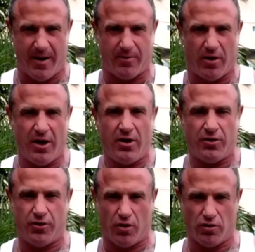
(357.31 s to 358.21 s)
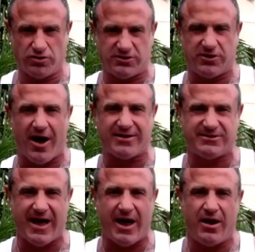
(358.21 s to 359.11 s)
Remember, those thoughts
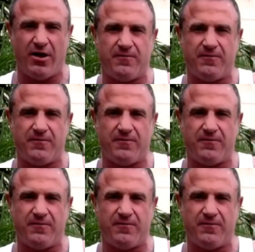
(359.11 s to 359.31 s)
that